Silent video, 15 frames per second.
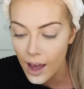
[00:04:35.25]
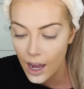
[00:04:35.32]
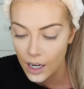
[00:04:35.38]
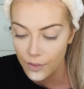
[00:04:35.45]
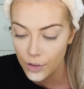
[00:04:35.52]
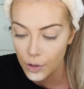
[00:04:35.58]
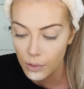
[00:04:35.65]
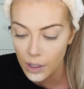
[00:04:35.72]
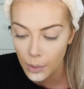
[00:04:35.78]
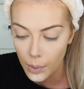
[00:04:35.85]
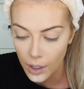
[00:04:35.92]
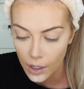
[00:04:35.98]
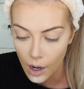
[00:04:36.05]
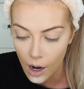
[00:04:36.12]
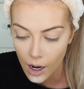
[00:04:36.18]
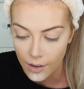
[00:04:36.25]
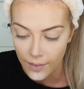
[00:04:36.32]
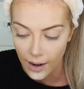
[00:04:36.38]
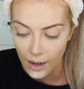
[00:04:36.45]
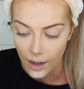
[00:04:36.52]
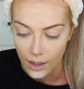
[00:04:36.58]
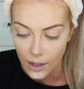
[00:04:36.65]
And if you really want to carve
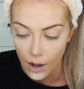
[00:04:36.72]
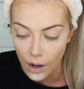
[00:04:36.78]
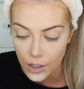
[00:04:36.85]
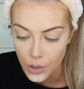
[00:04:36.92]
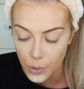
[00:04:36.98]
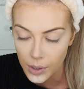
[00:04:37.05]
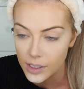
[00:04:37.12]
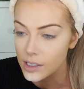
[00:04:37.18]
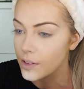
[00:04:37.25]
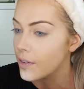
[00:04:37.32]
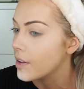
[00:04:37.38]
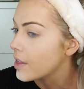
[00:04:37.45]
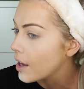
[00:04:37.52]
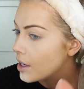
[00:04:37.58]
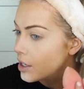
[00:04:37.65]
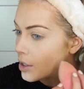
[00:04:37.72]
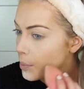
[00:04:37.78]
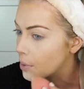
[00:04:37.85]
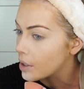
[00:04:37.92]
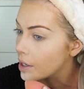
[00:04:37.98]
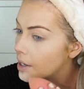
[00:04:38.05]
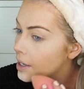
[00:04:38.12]
out like contour and stuff like that, you can put it